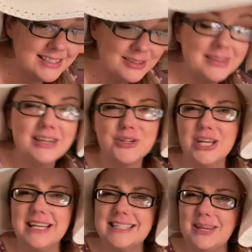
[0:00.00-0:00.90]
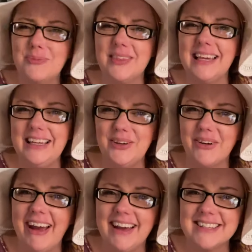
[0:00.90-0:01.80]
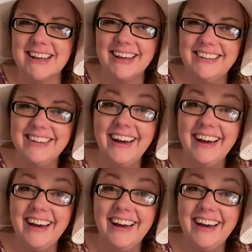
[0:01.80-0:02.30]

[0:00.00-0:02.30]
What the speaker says: they're chasing him with the eat your hat sign.